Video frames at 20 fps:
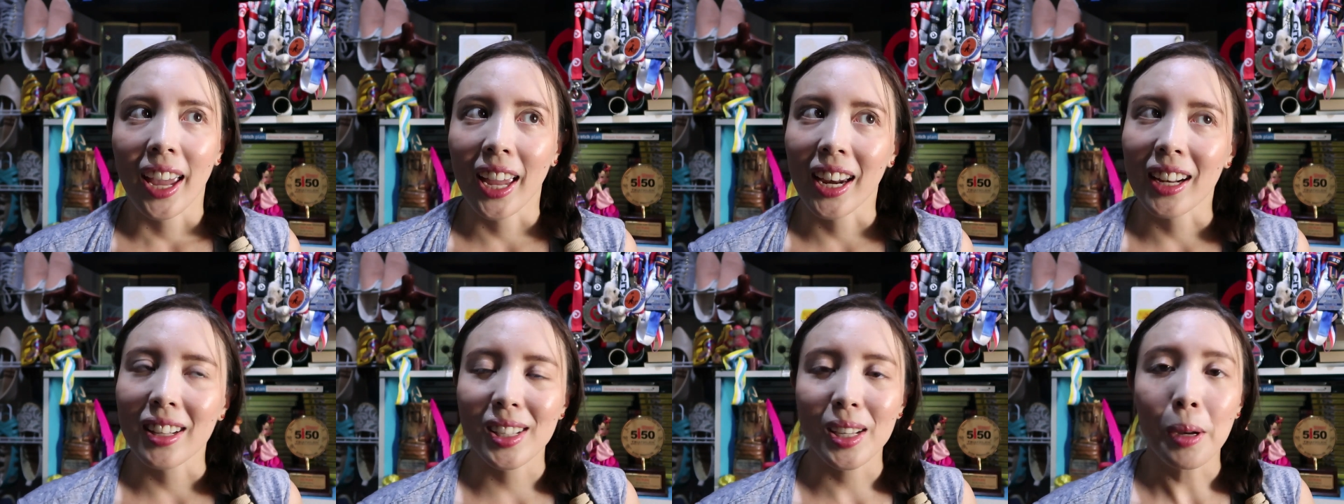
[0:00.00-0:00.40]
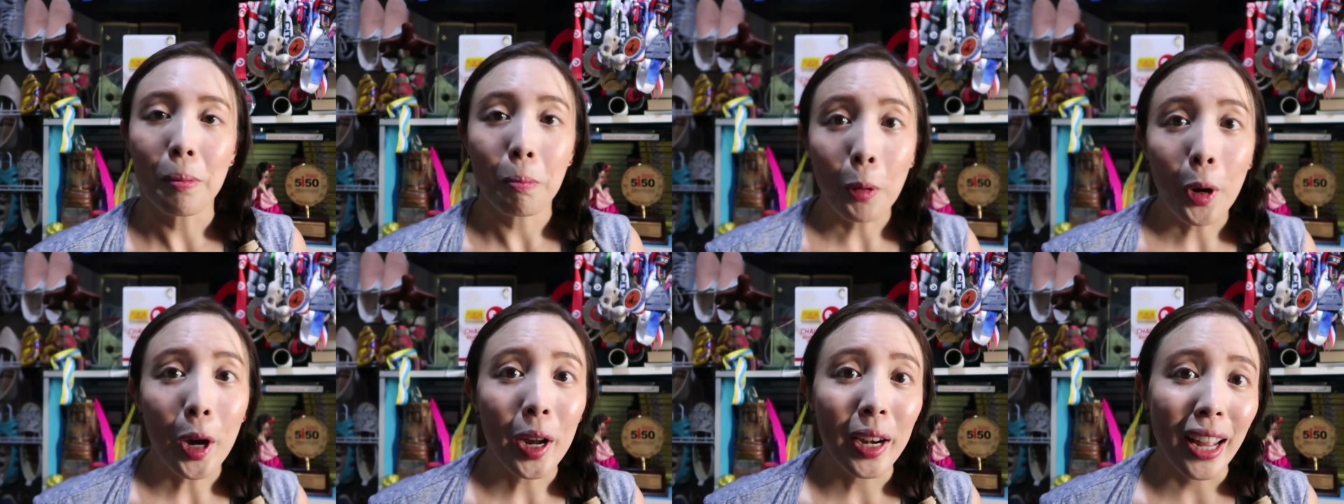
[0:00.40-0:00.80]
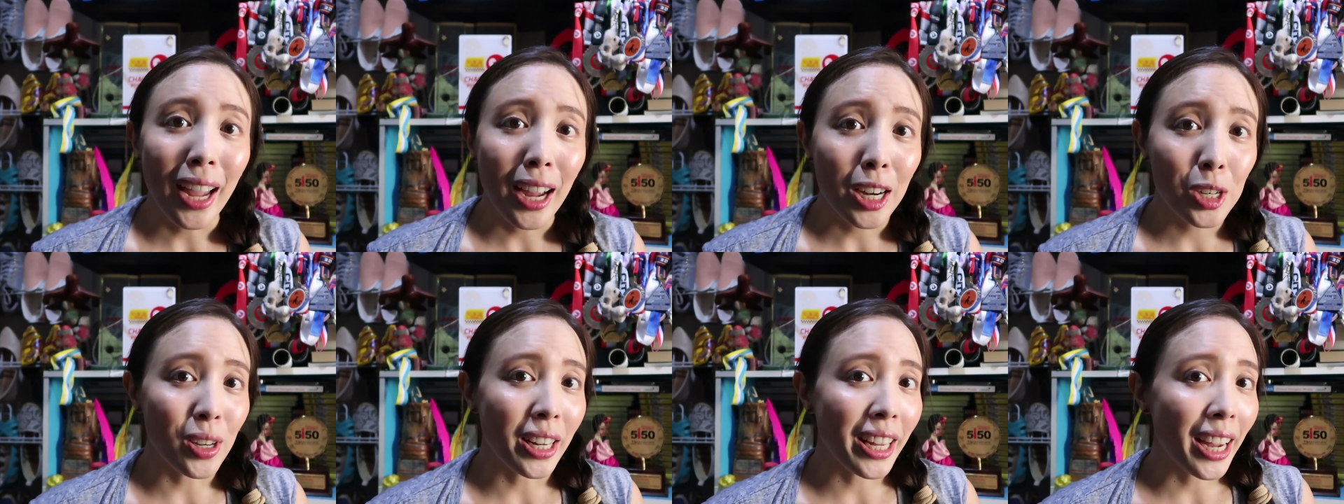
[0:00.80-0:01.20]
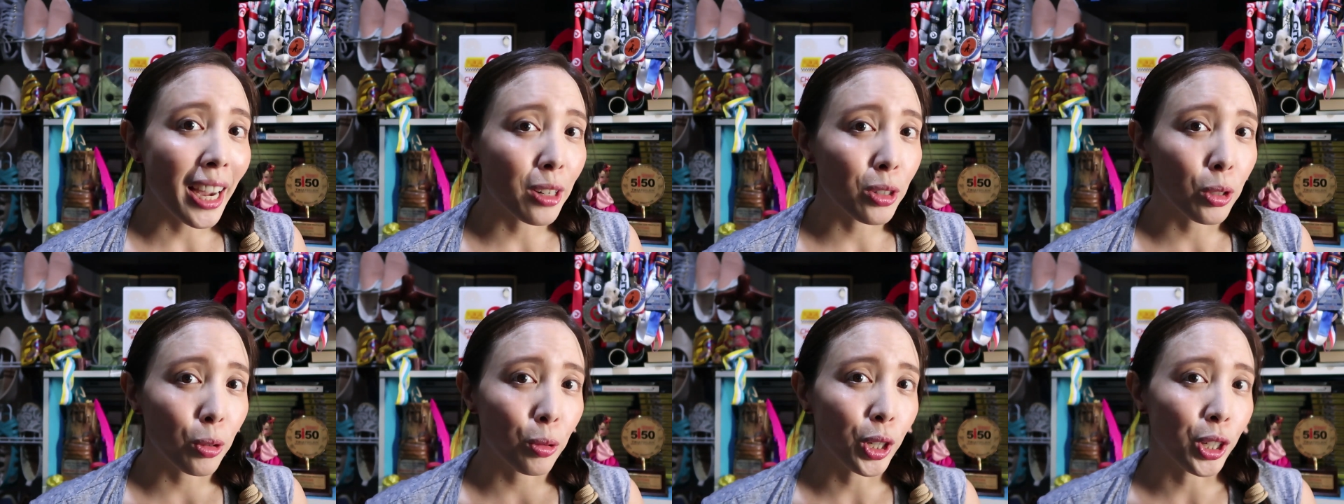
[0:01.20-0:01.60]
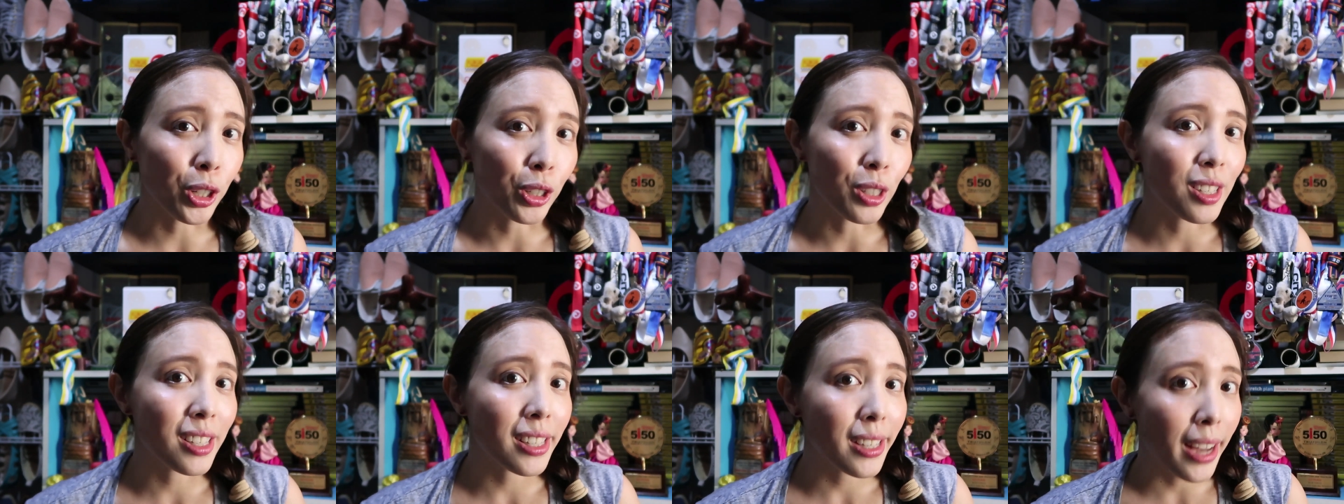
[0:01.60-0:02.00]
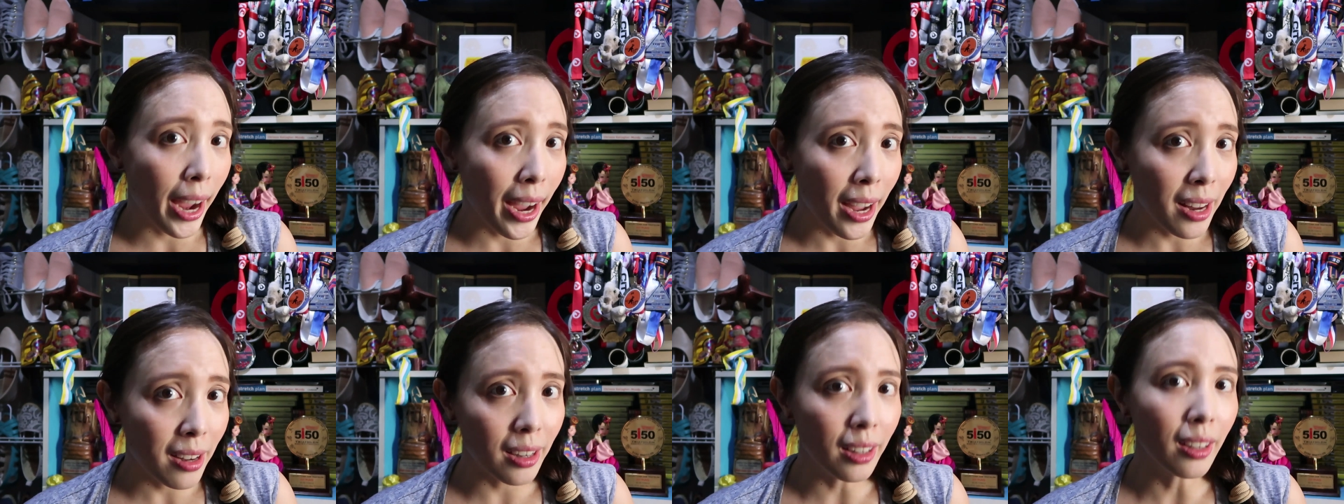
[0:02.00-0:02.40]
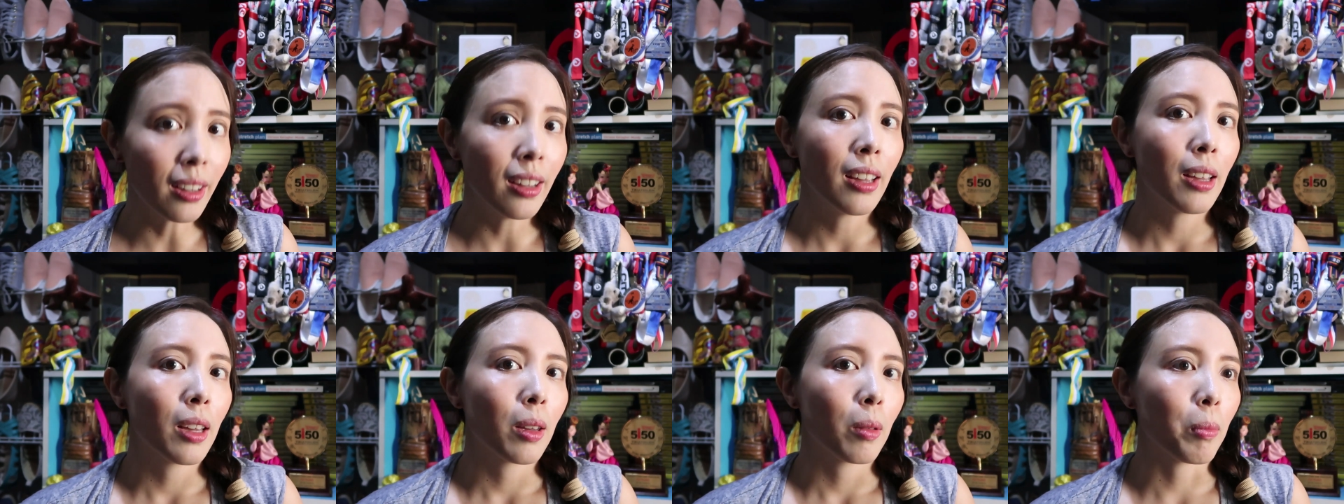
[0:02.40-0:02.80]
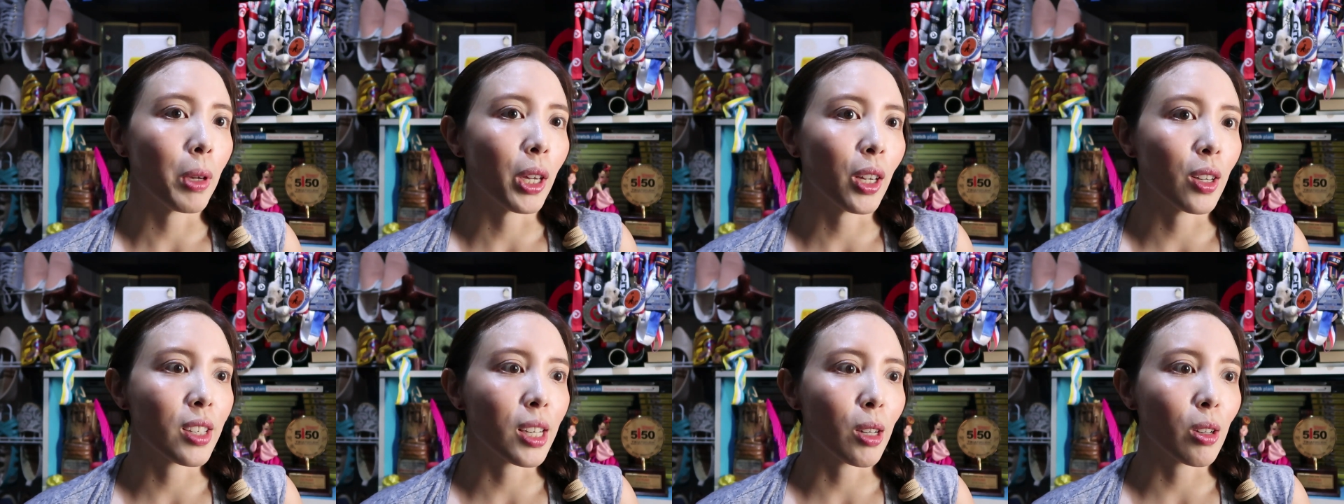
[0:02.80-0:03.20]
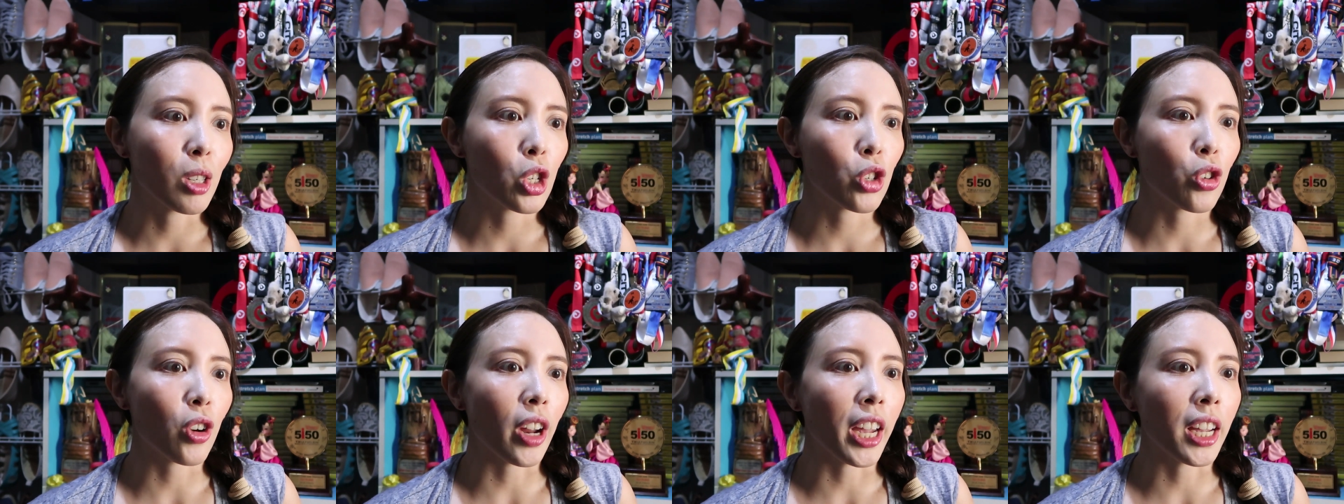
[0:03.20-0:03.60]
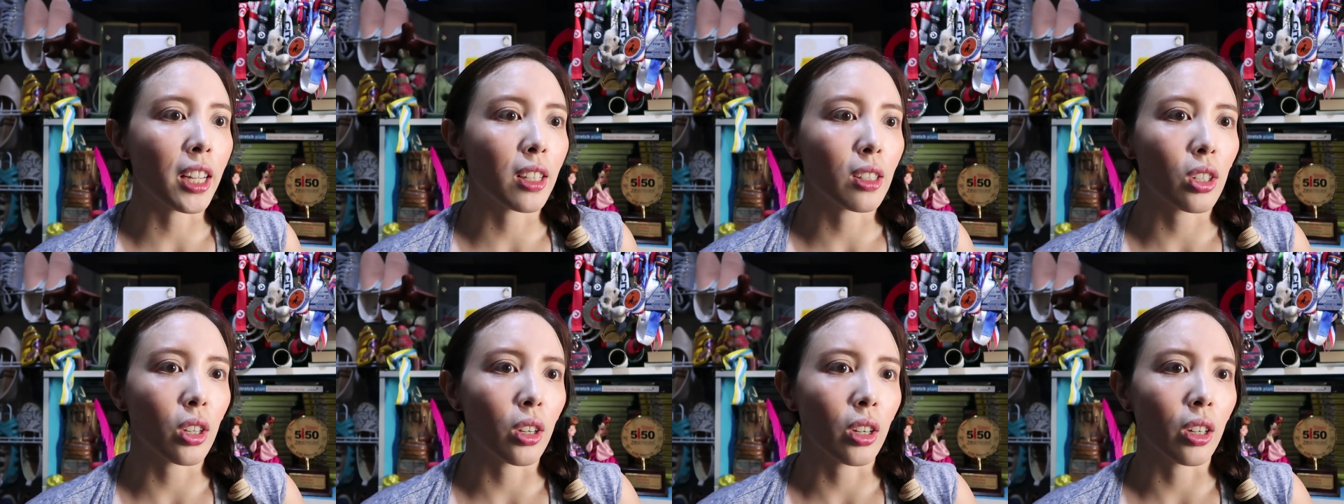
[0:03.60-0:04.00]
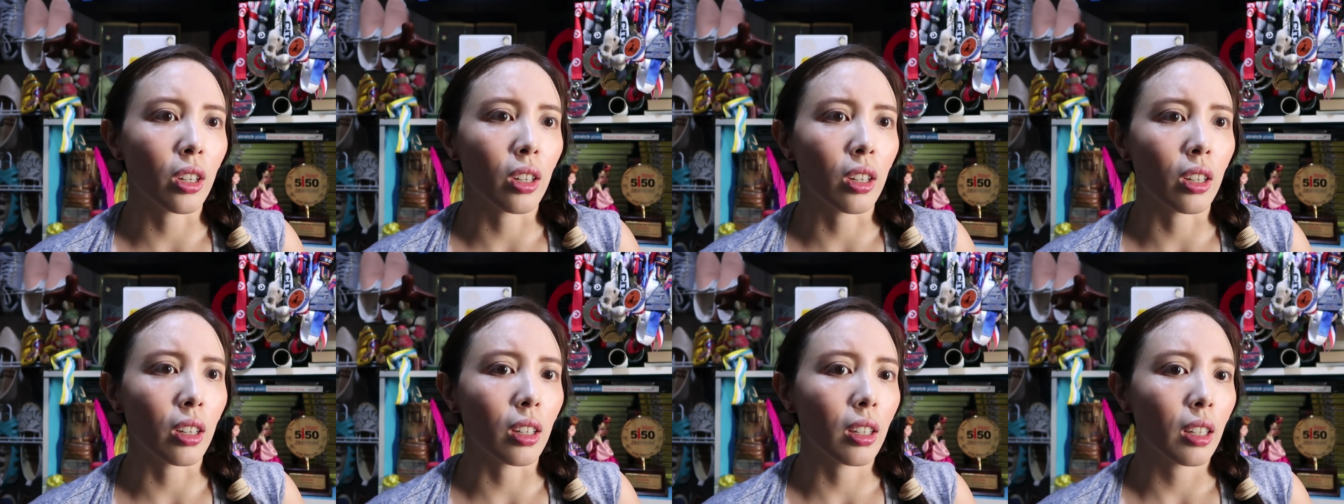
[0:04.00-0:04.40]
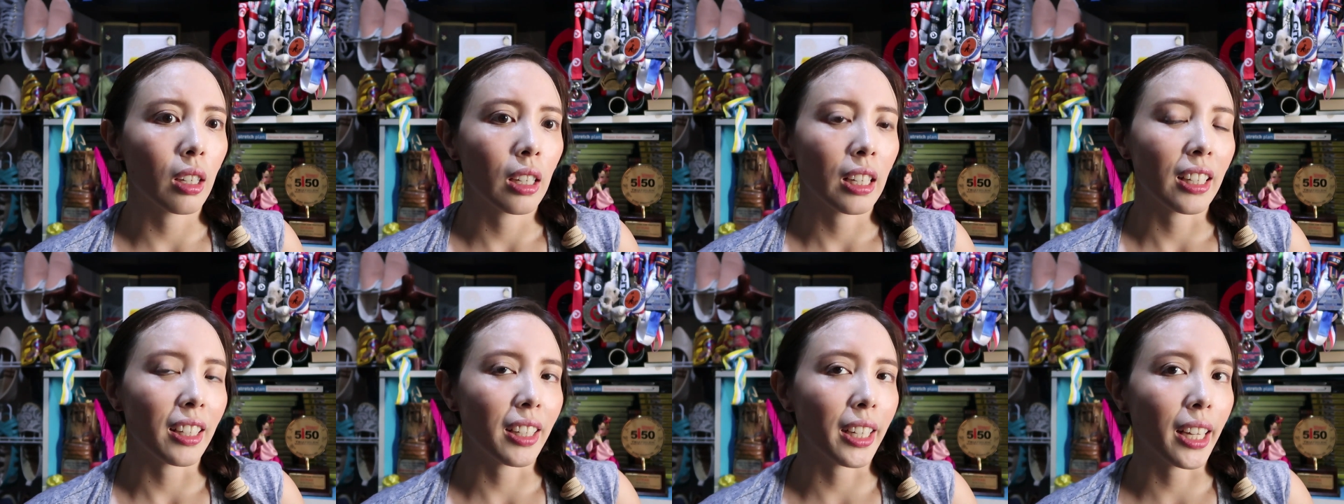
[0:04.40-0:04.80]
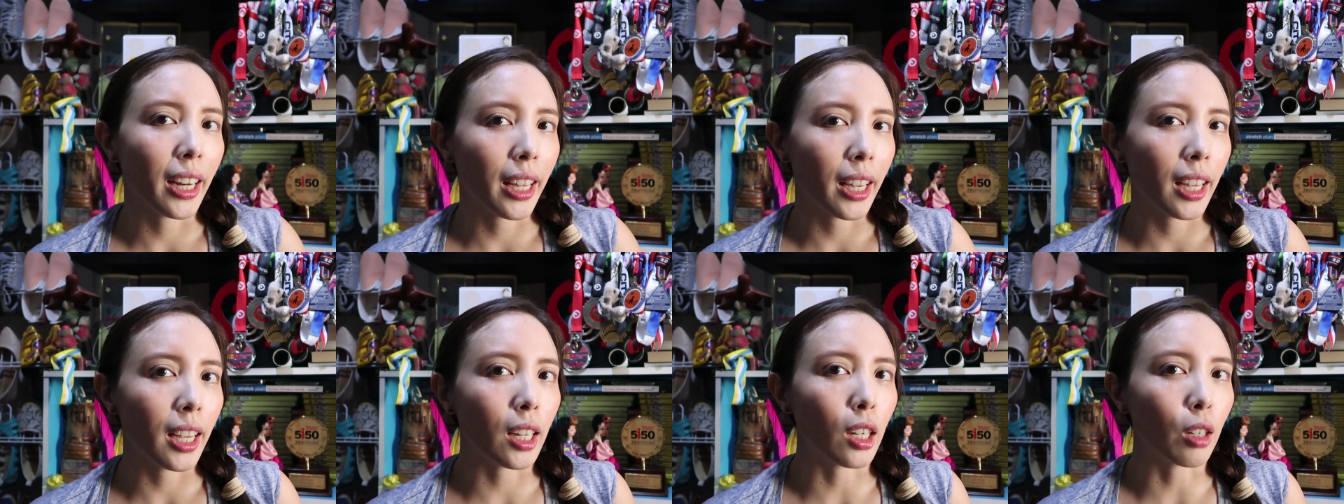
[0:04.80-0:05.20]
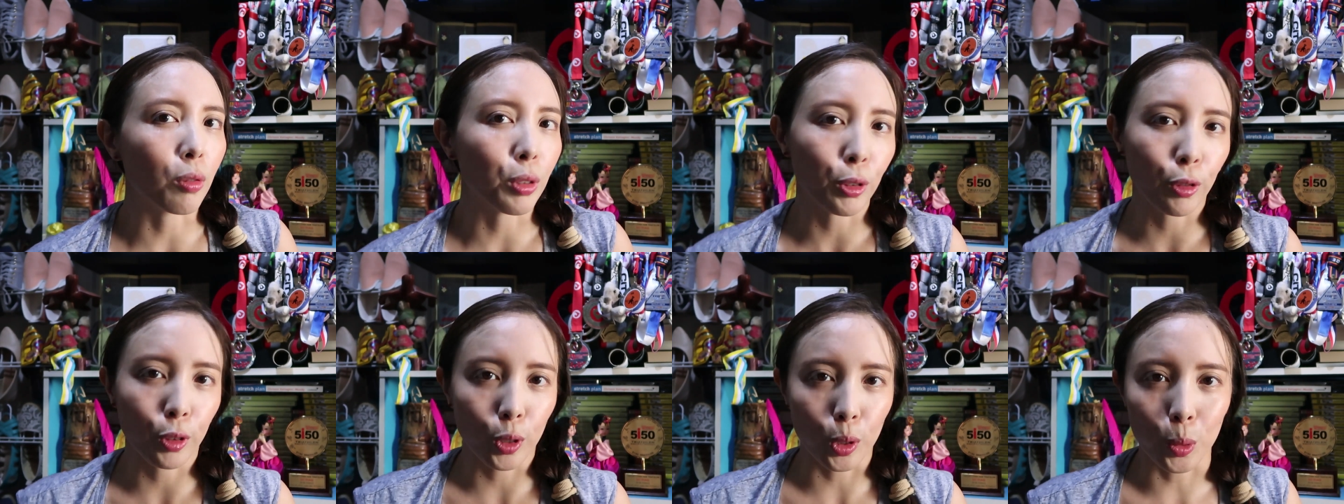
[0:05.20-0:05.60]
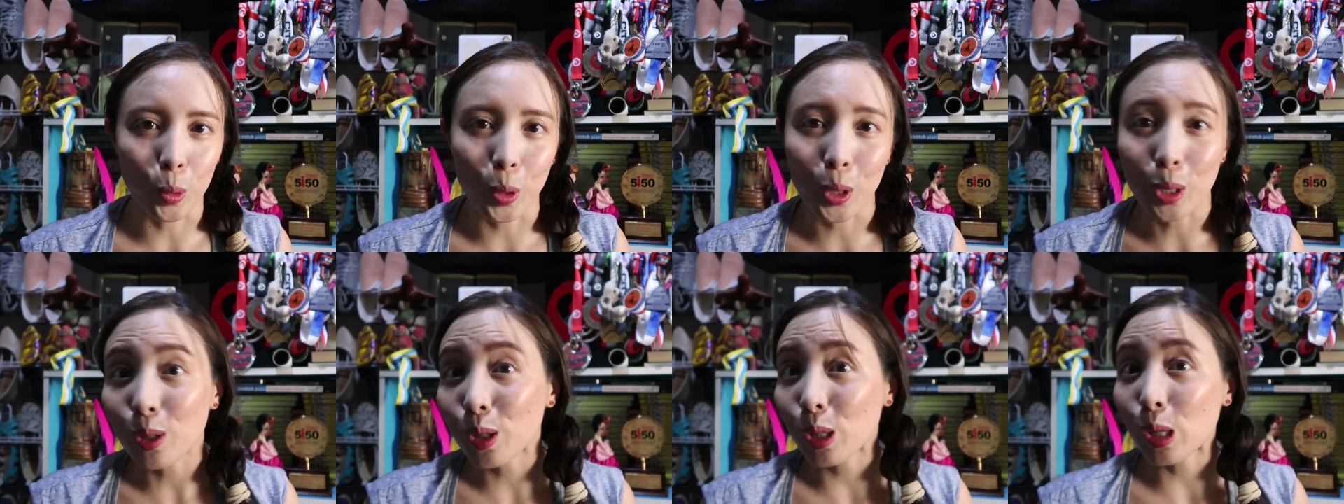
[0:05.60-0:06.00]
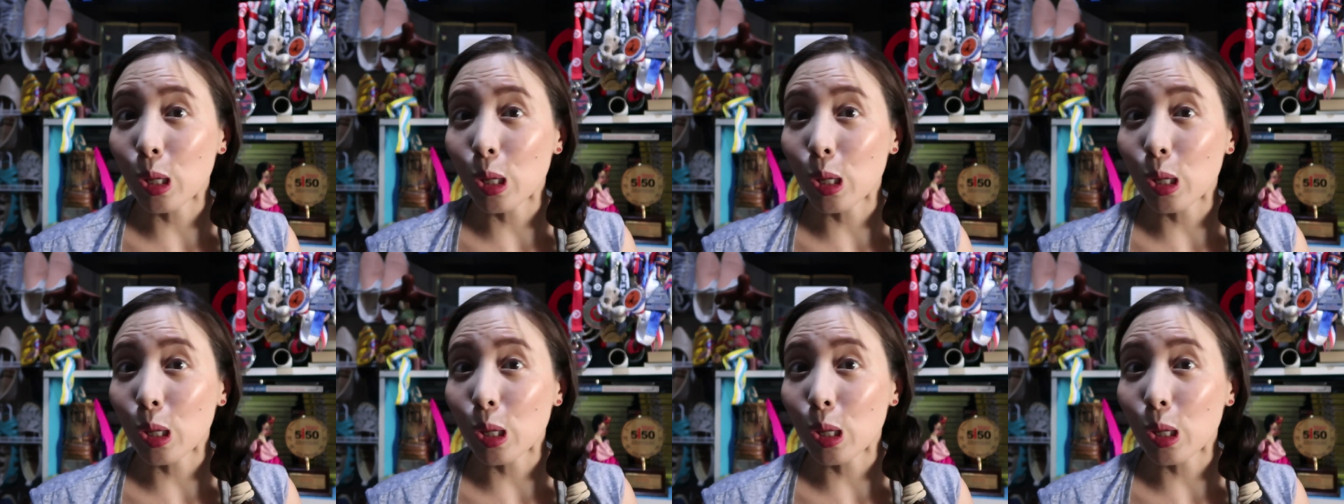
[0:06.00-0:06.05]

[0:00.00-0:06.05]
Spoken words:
And at some point I actually had to run on sand because I was trying to get ahead of a few